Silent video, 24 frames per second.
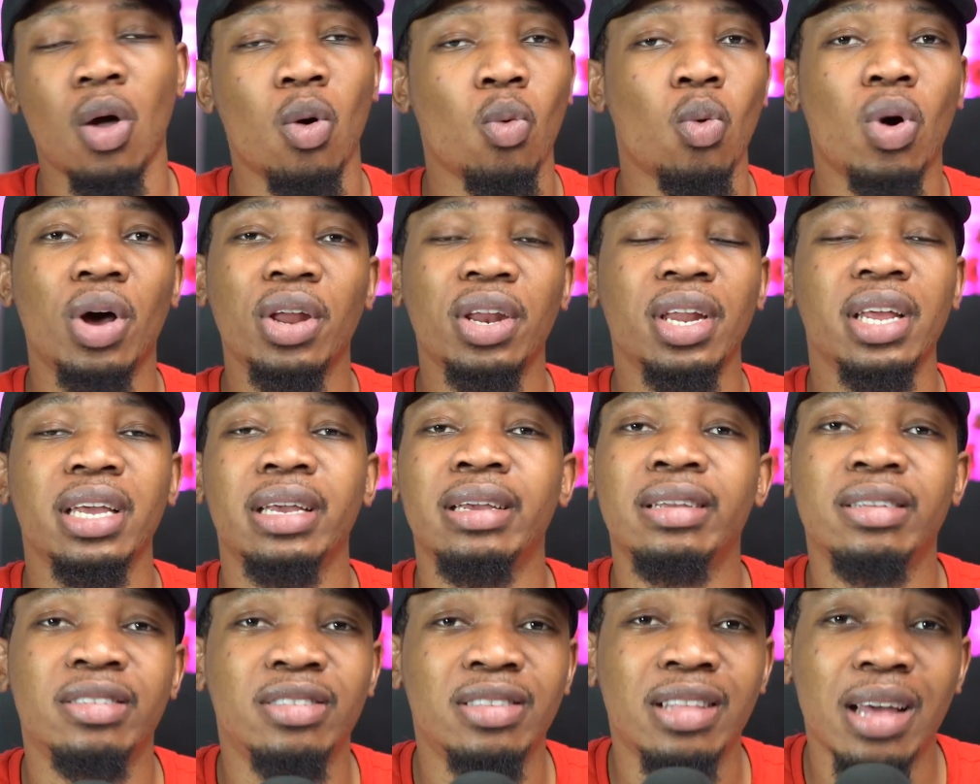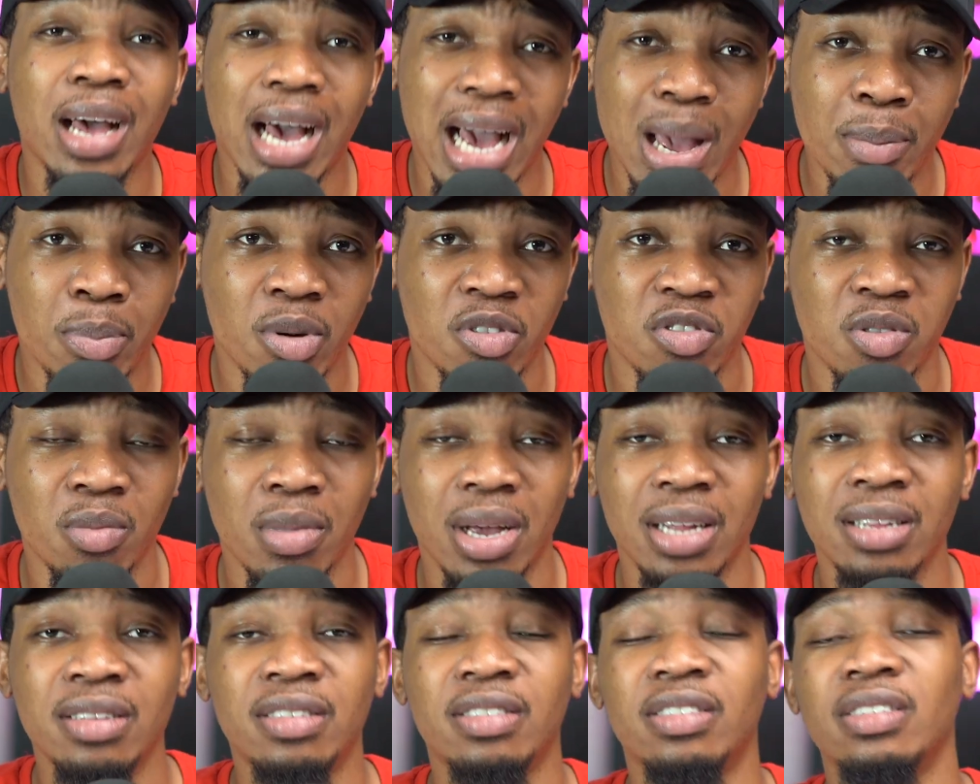One is the high
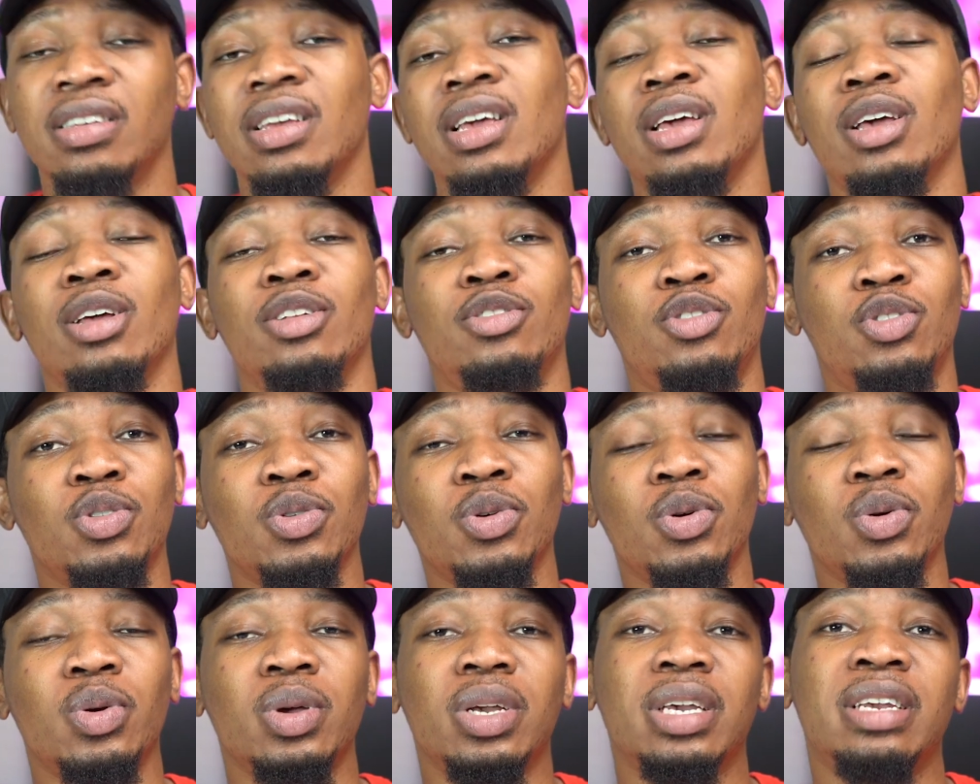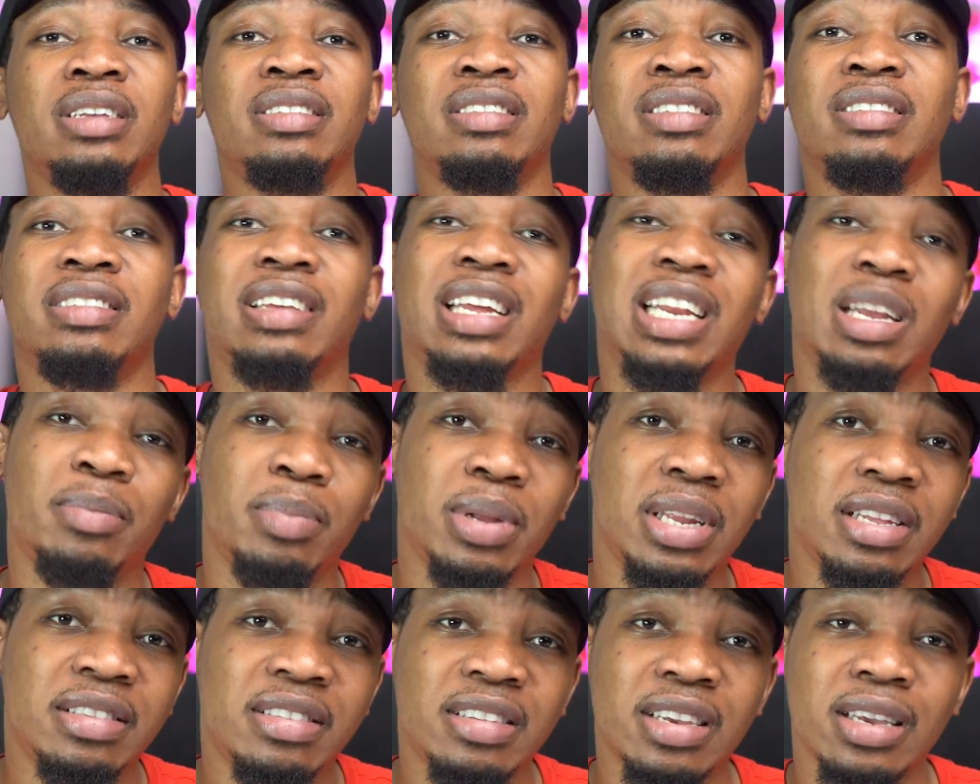performance, two is the
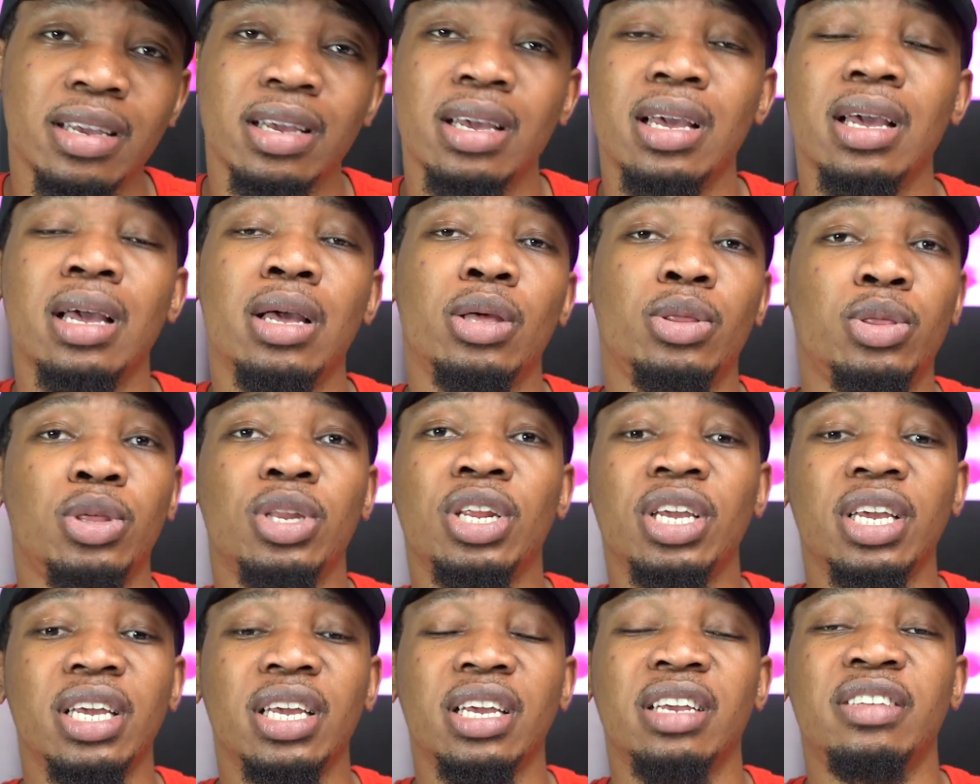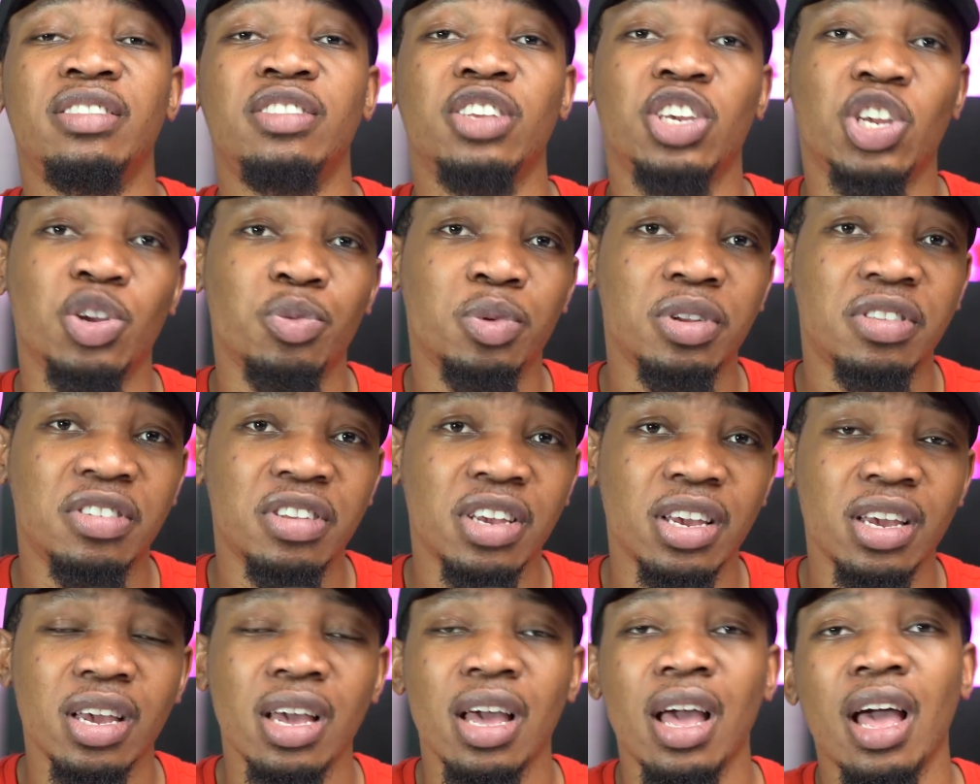scalability, three is
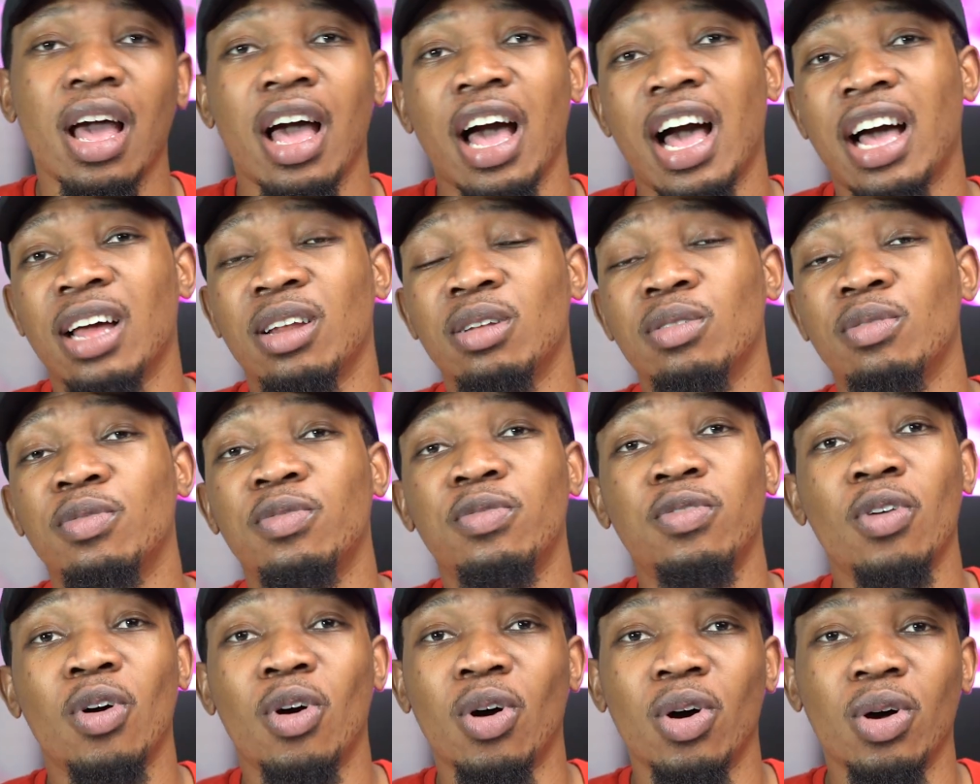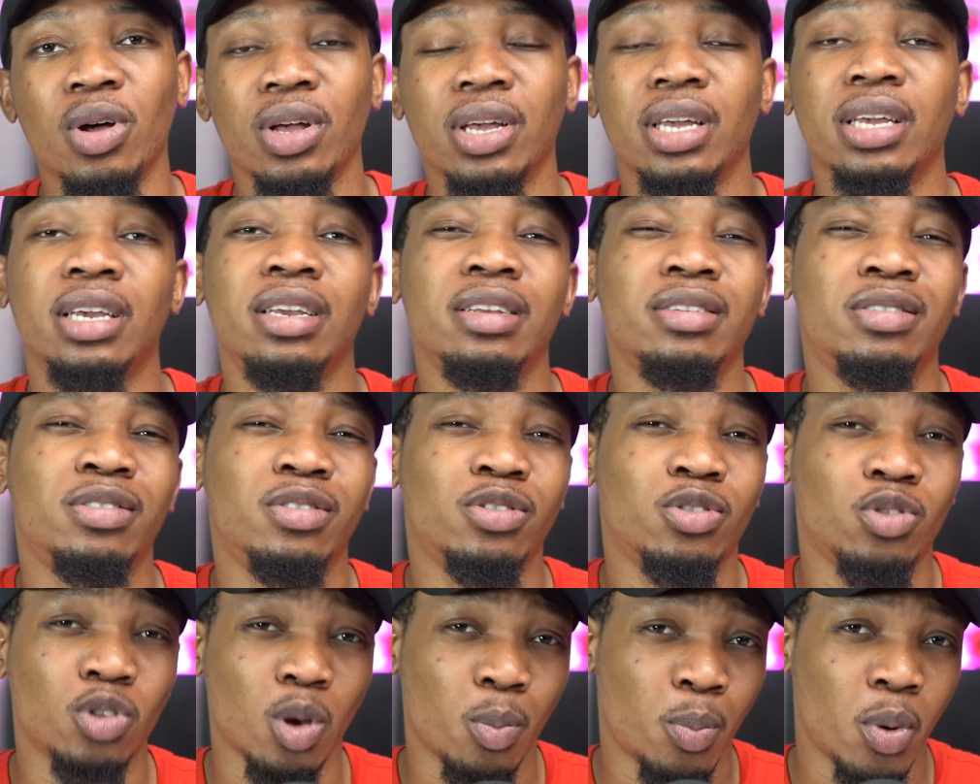security, and four is
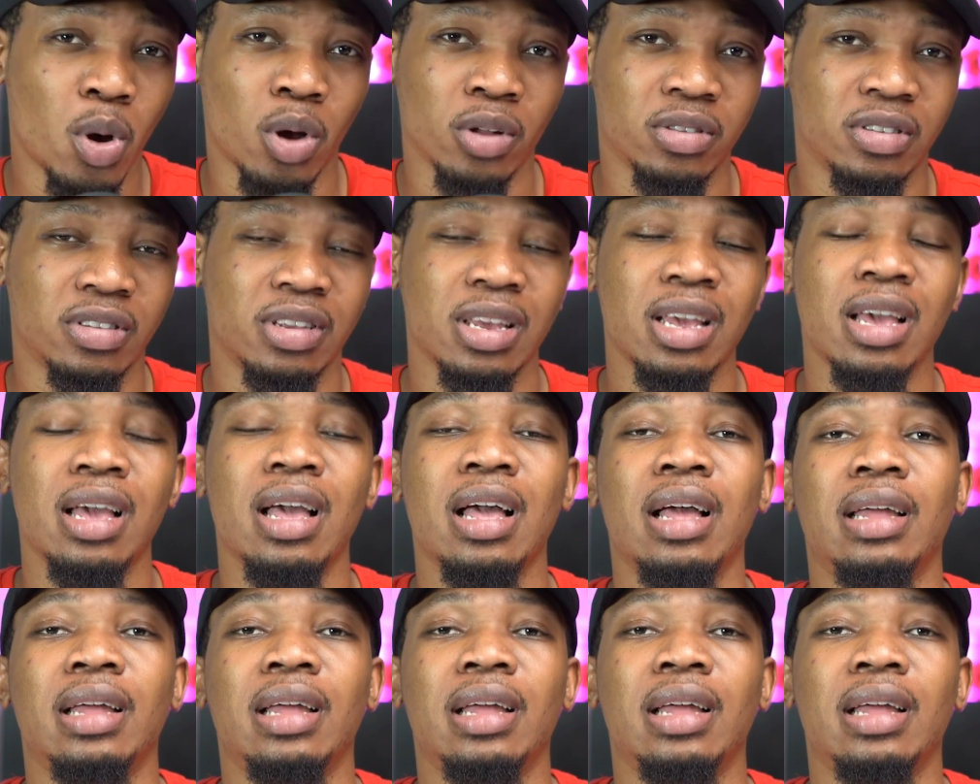support.